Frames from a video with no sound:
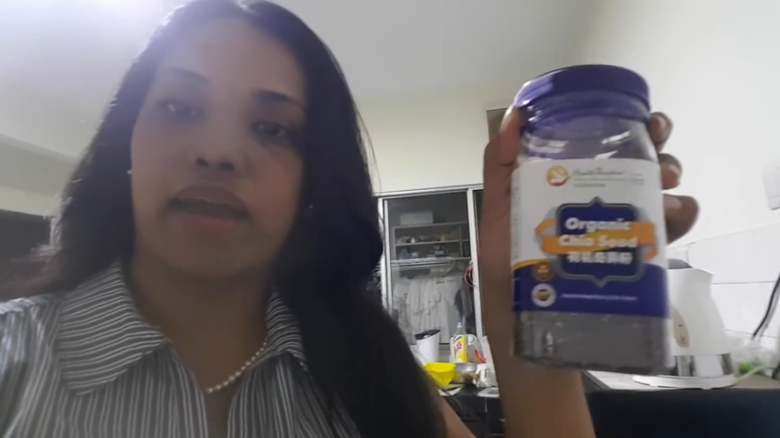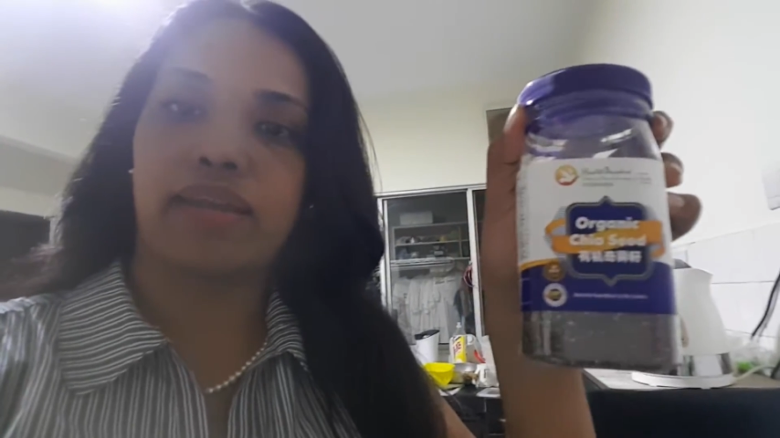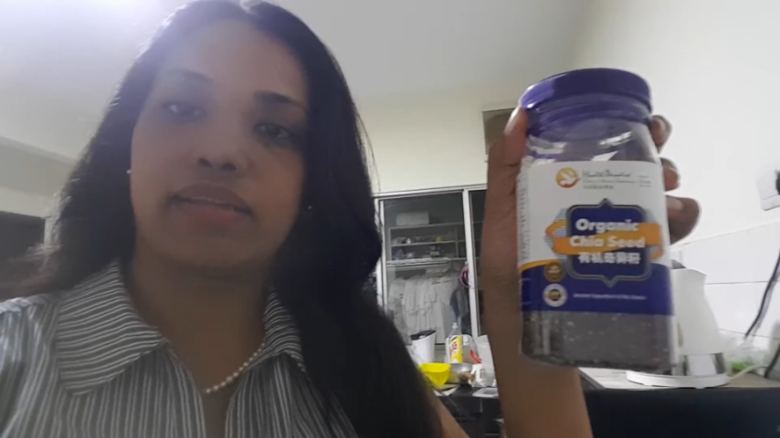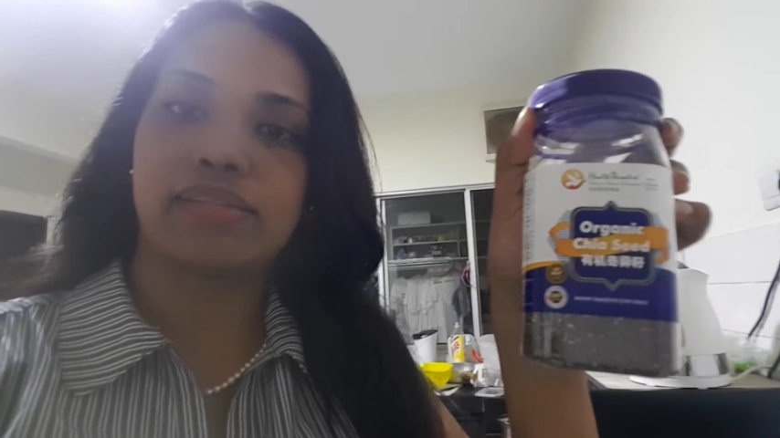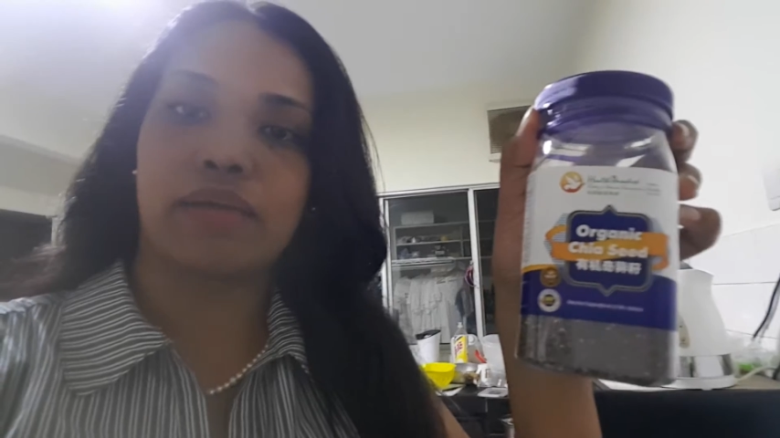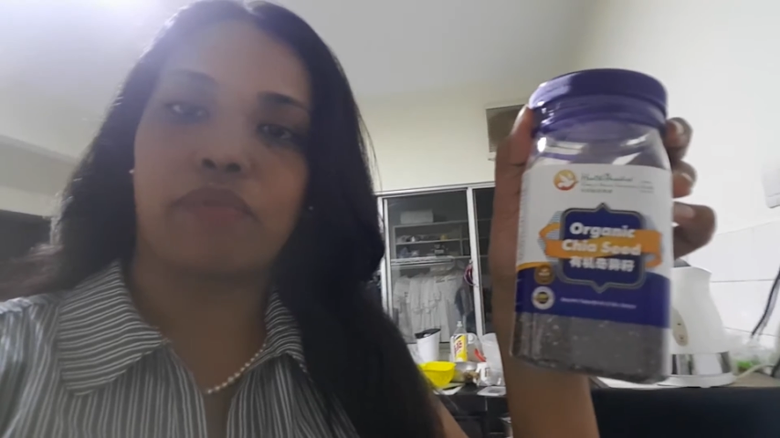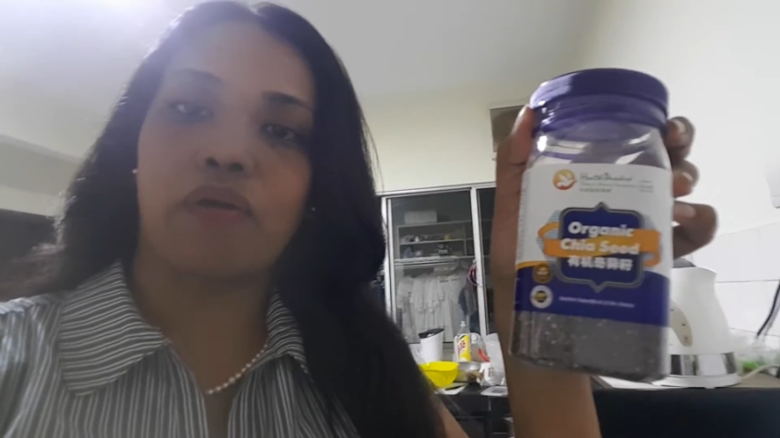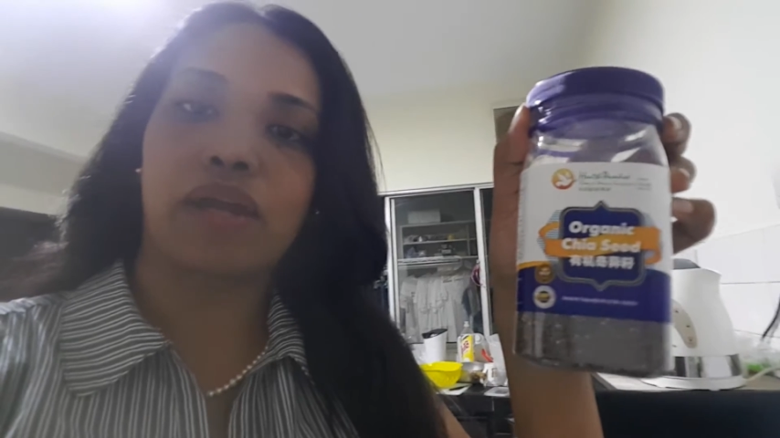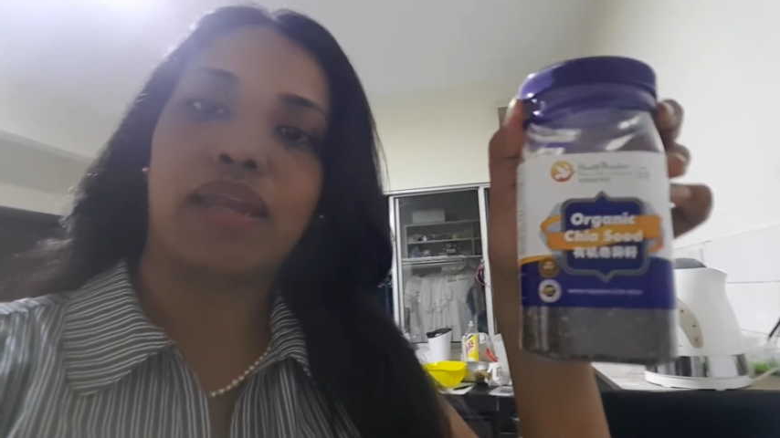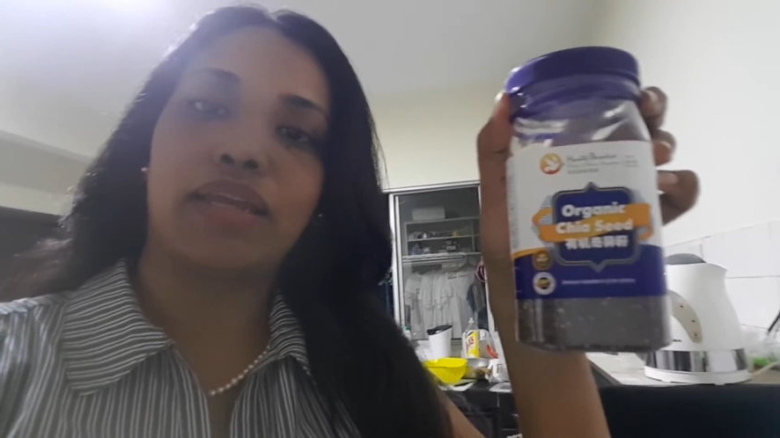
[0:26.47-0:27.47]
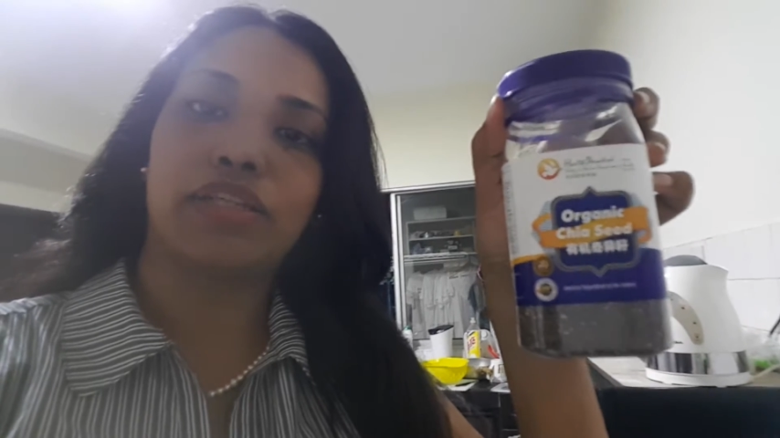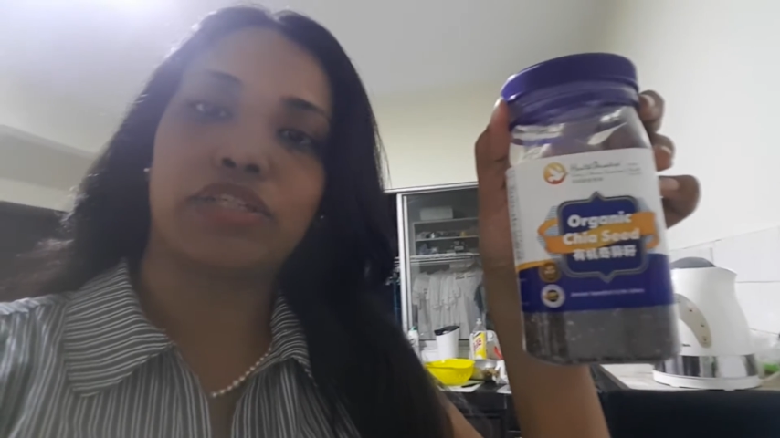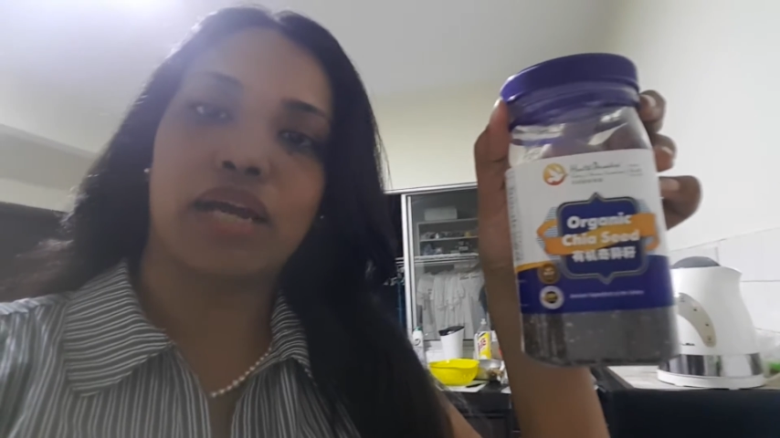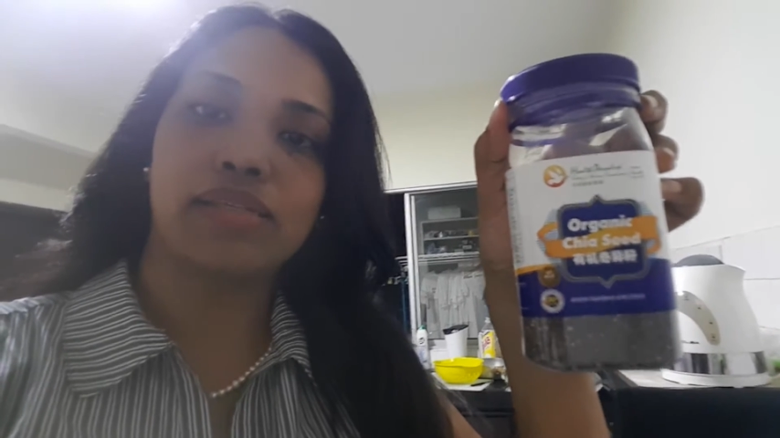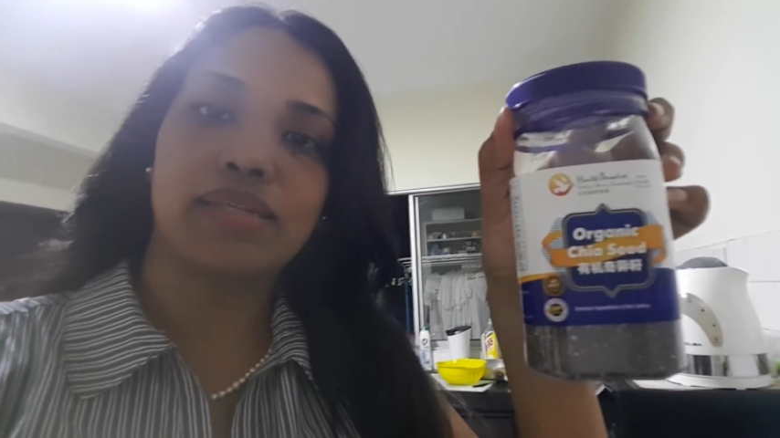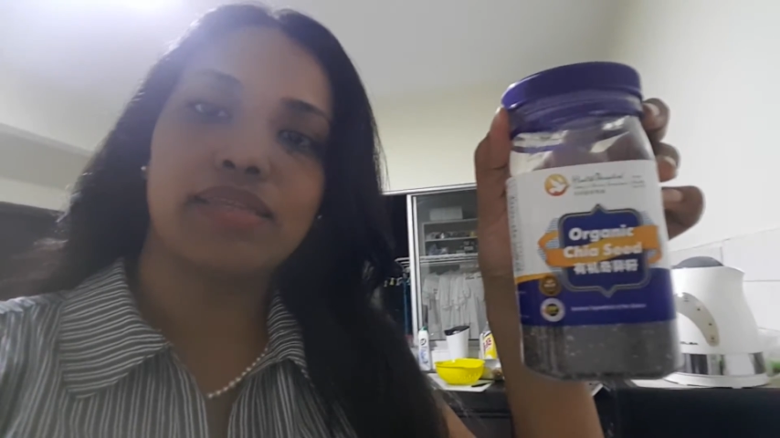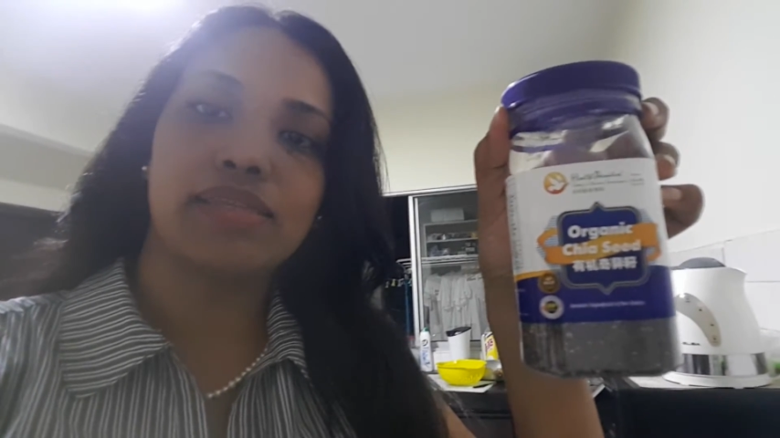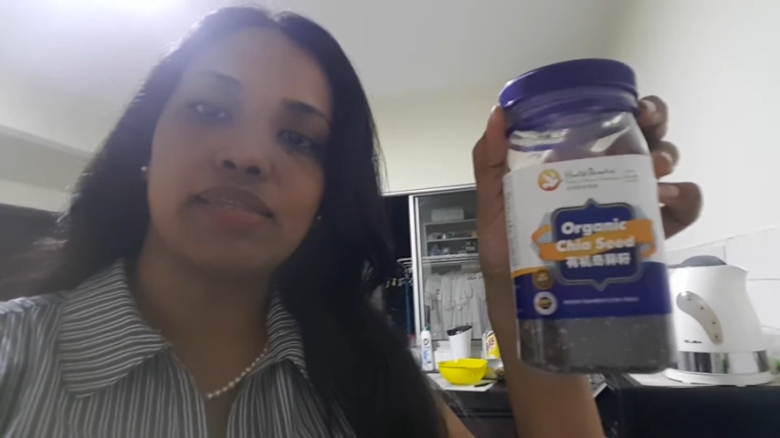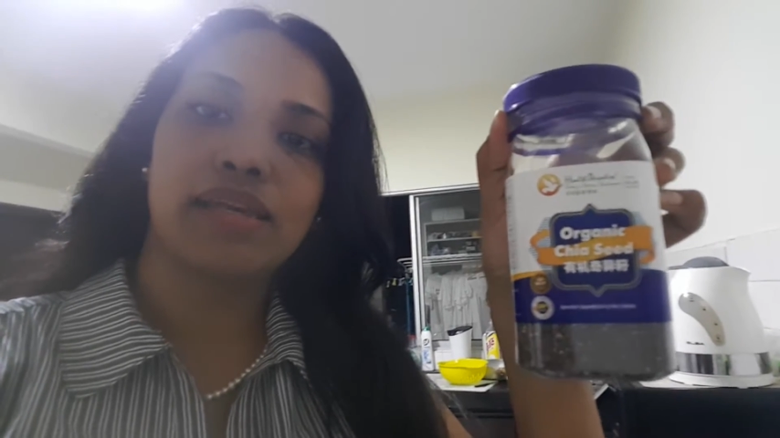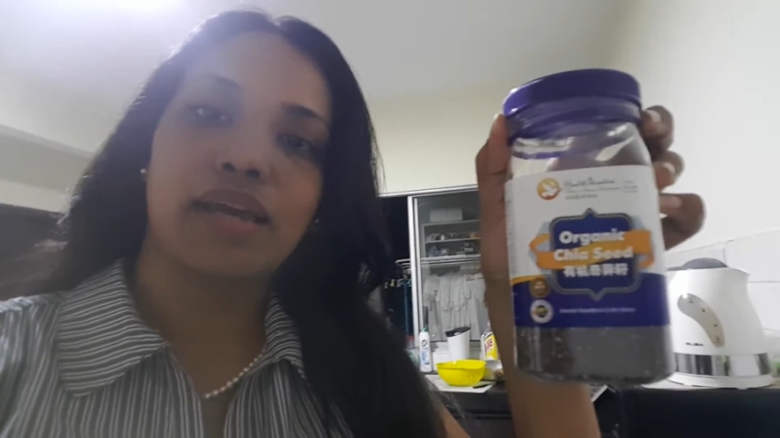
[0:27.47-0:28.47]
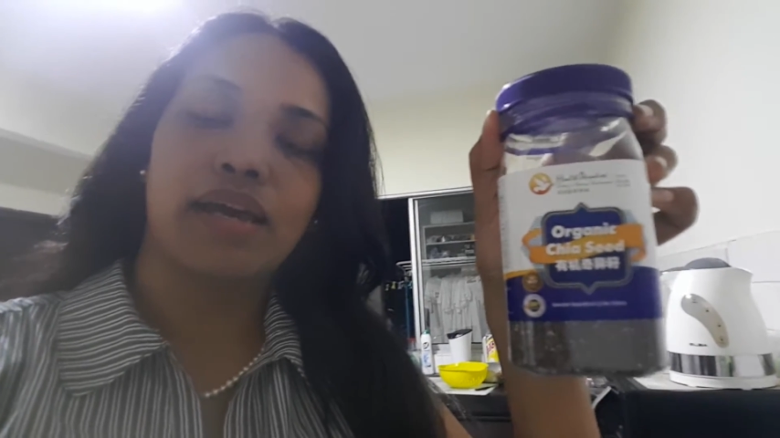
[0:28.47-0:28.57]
added some organic chia seeds.